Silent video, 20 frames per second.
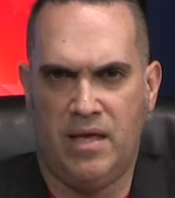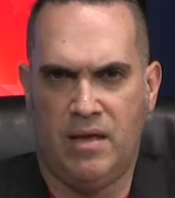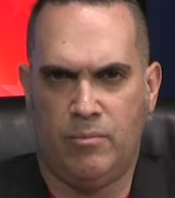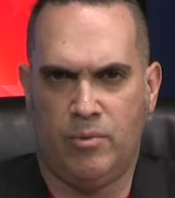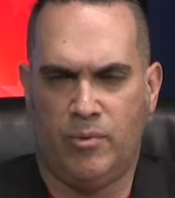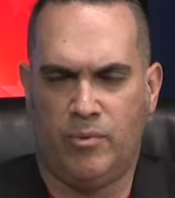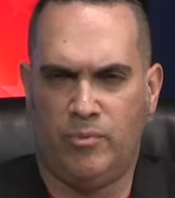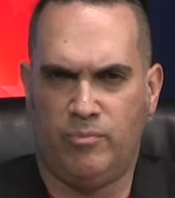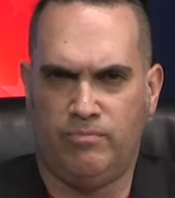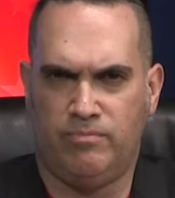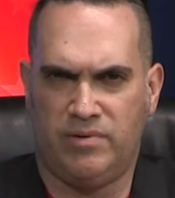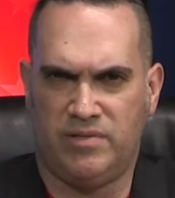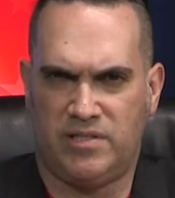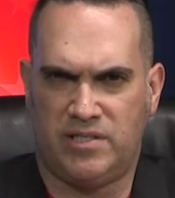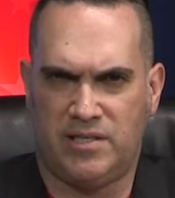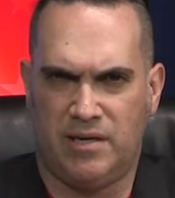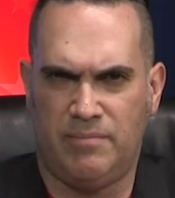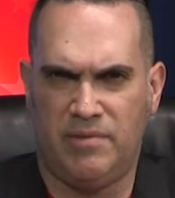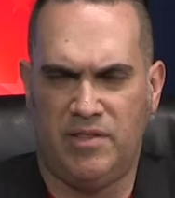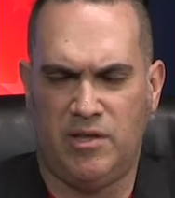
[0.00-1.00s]
but, but
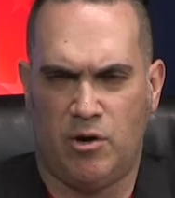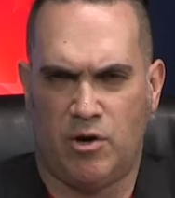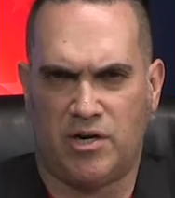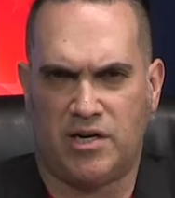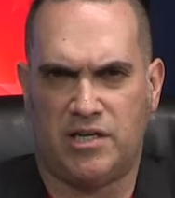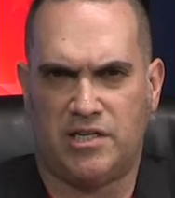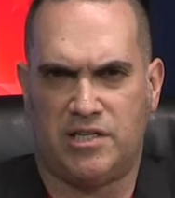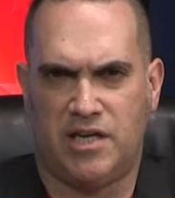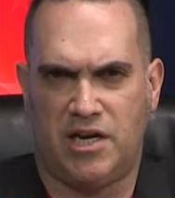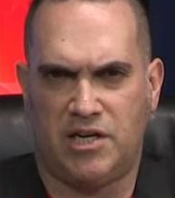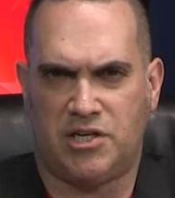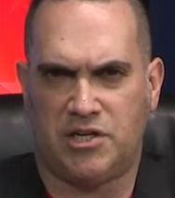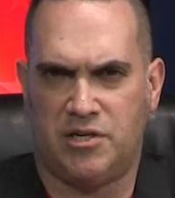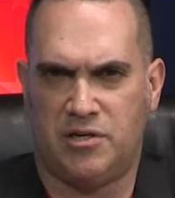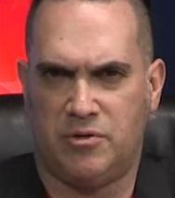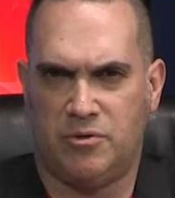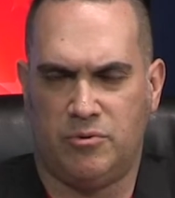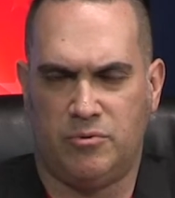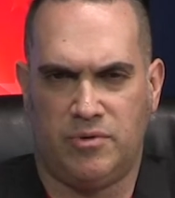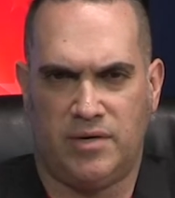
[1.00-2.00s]
some in the organization
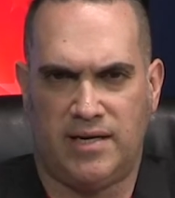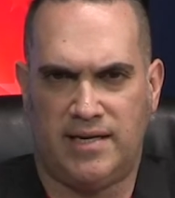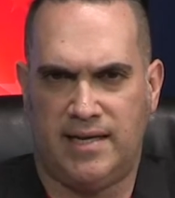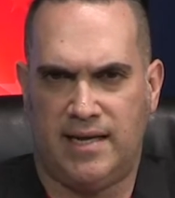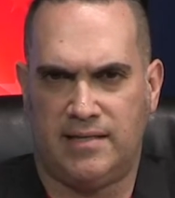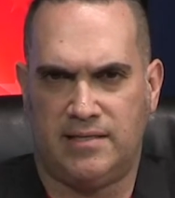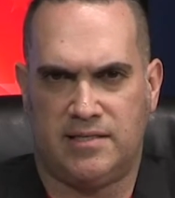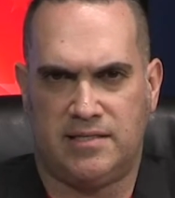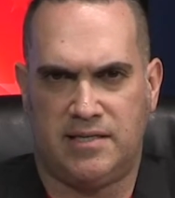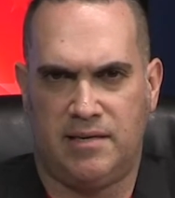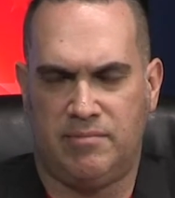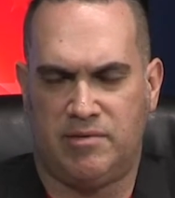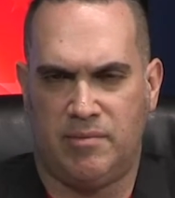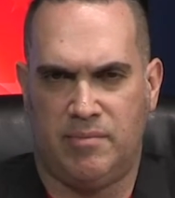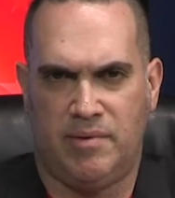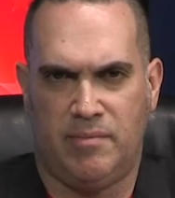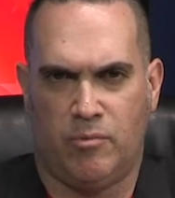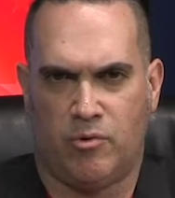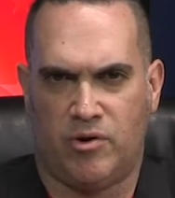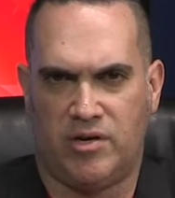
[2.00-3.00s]
who, again, seem to
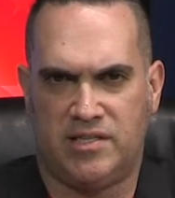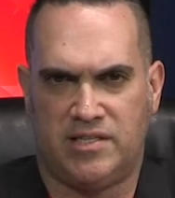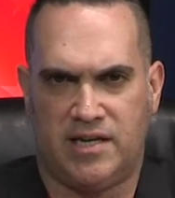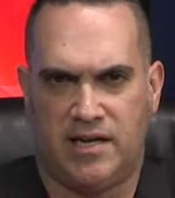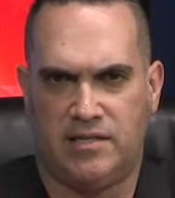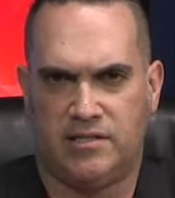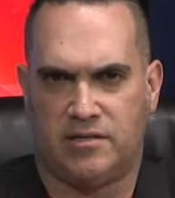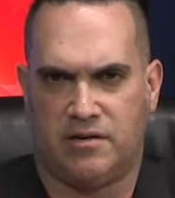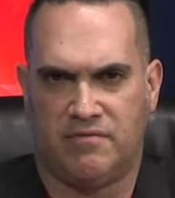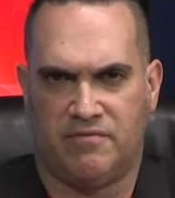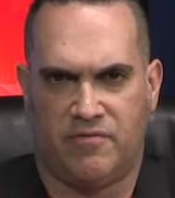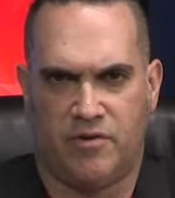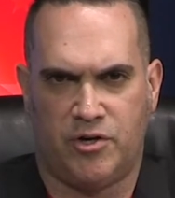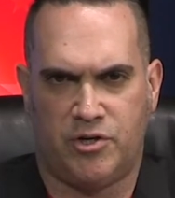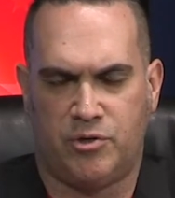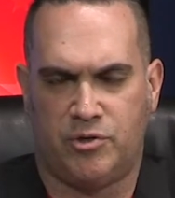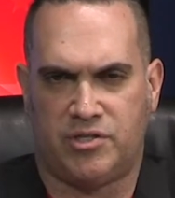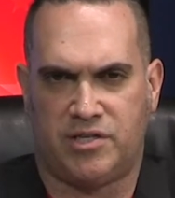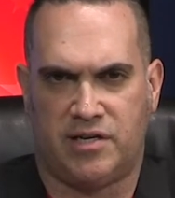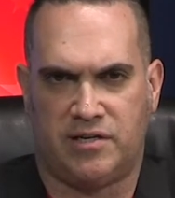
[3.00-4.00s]
be more intent on
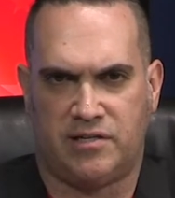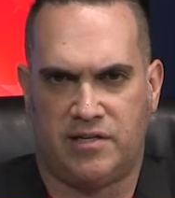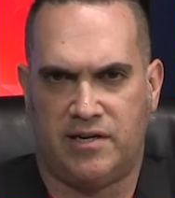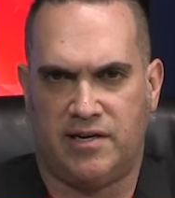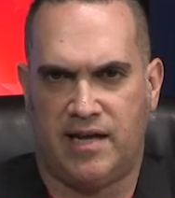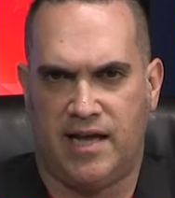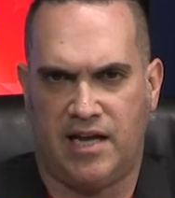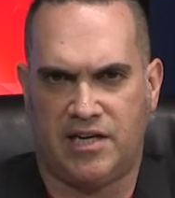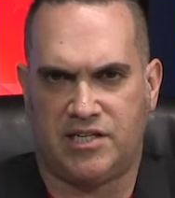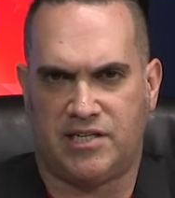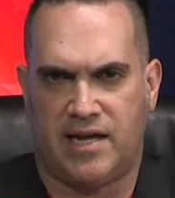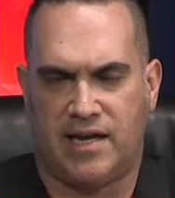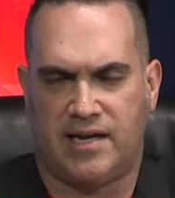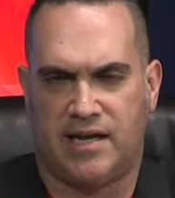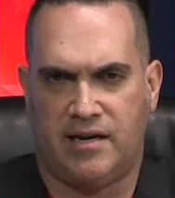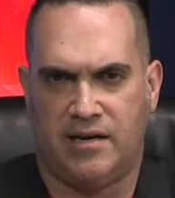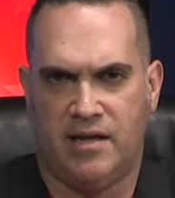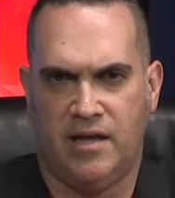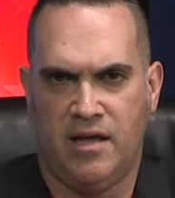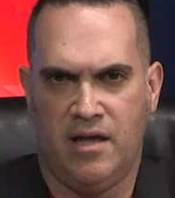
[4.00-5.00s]
virtue signaling and
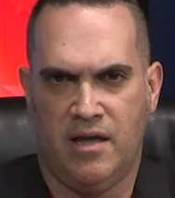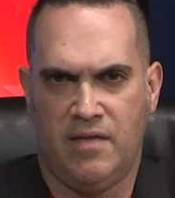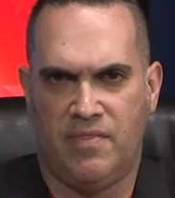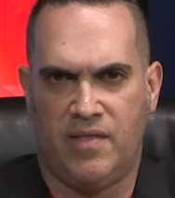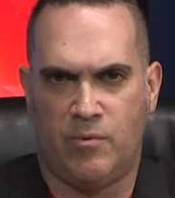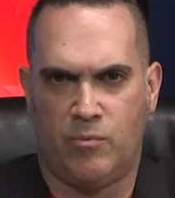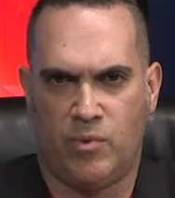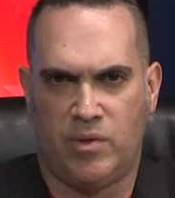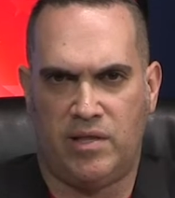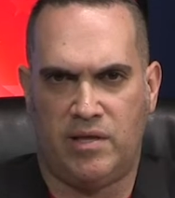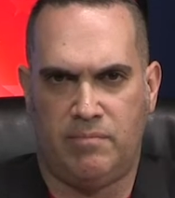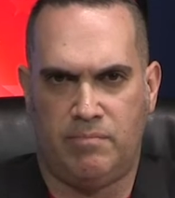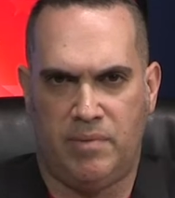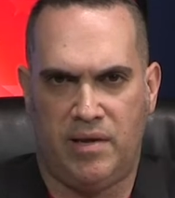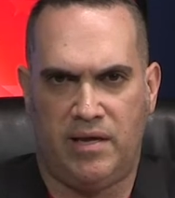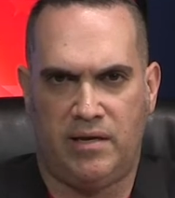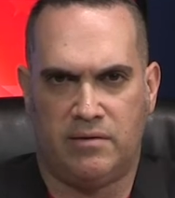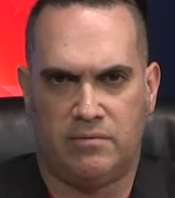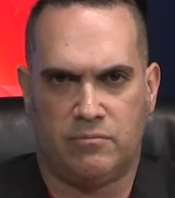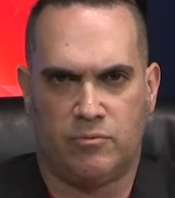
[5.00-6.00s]
hashtagging than really
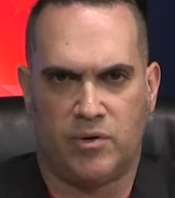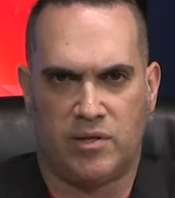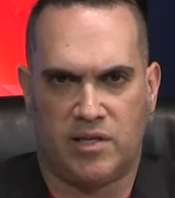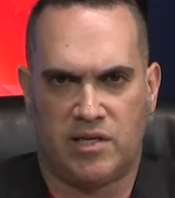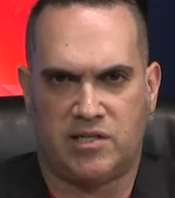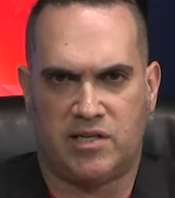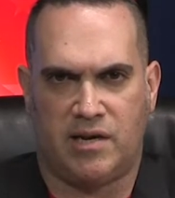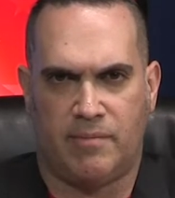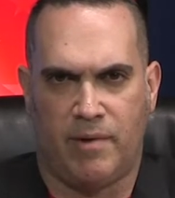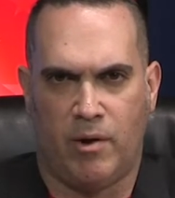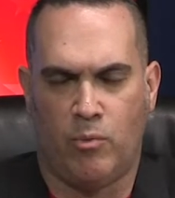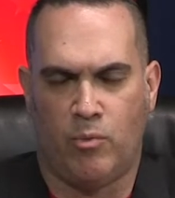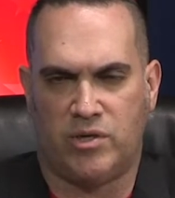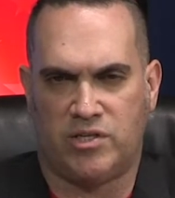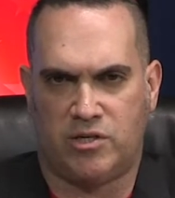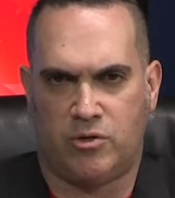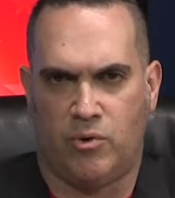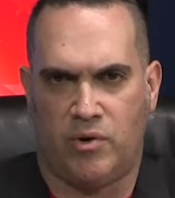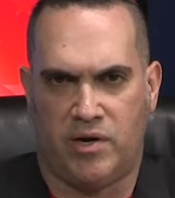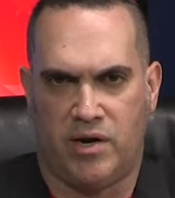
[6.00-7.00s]
being realistic about
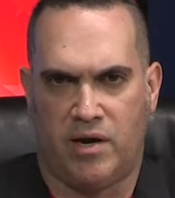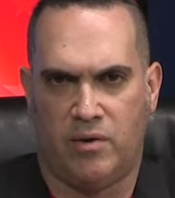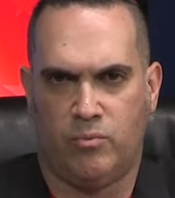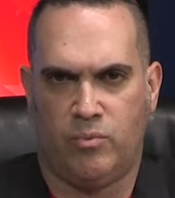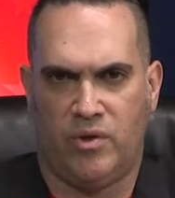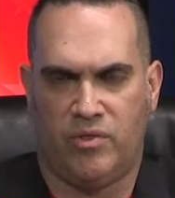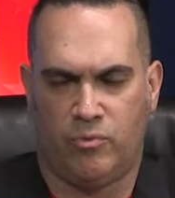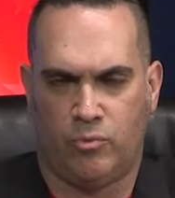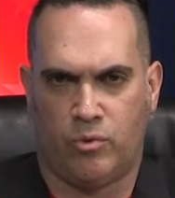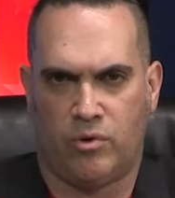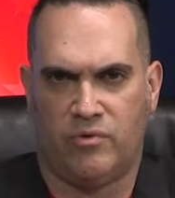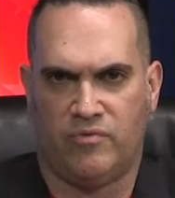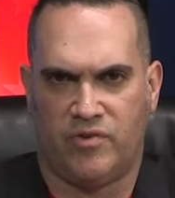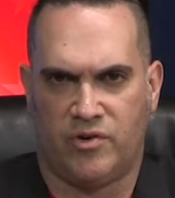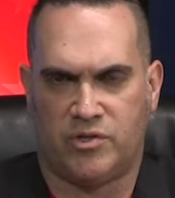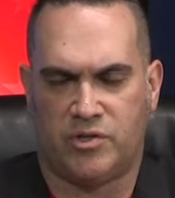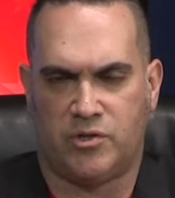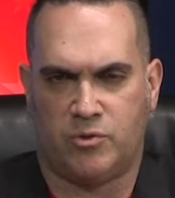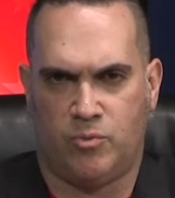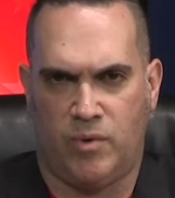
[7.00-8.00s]
what's going on with Roe
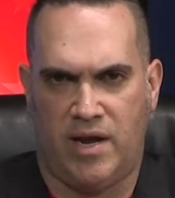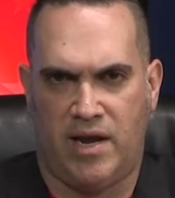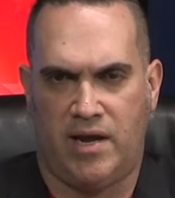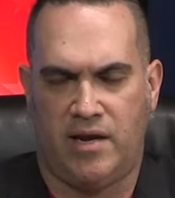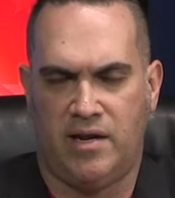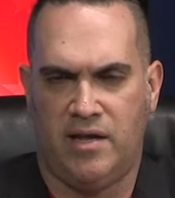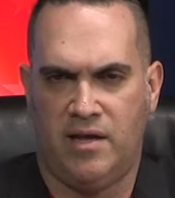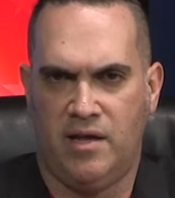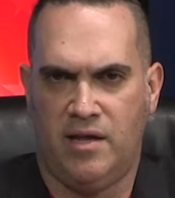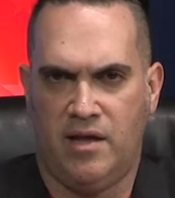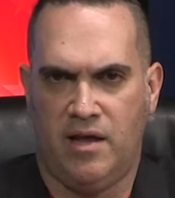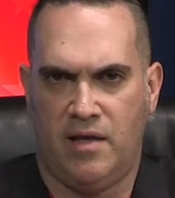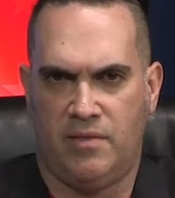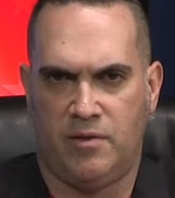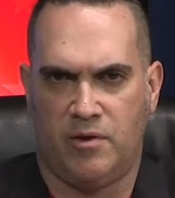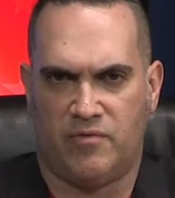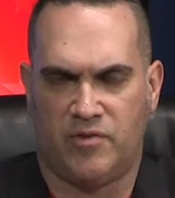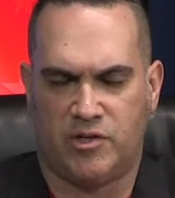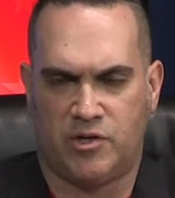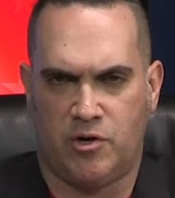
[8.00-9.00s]
versus Wade and
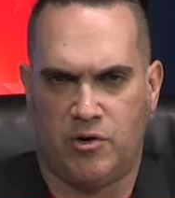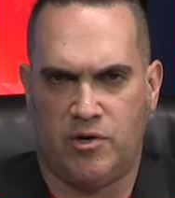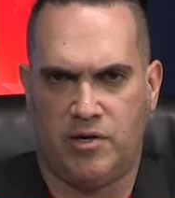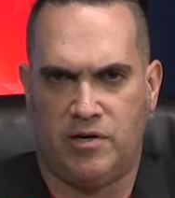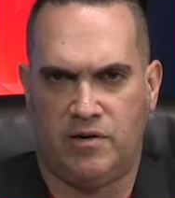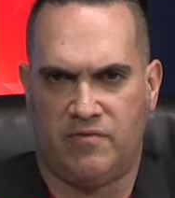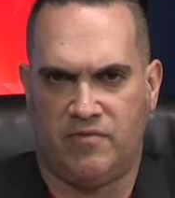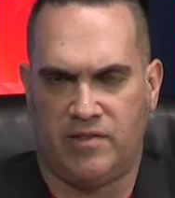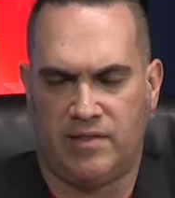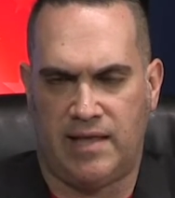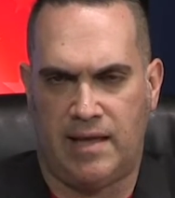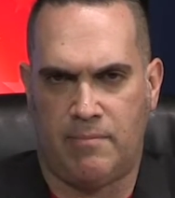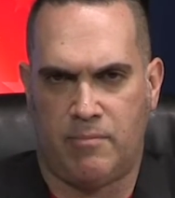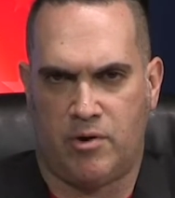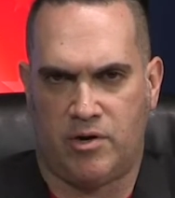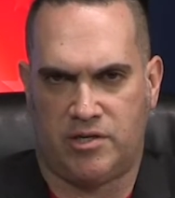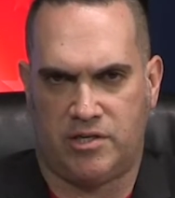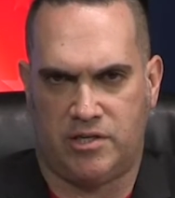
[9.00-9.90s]
the overturning of the landmark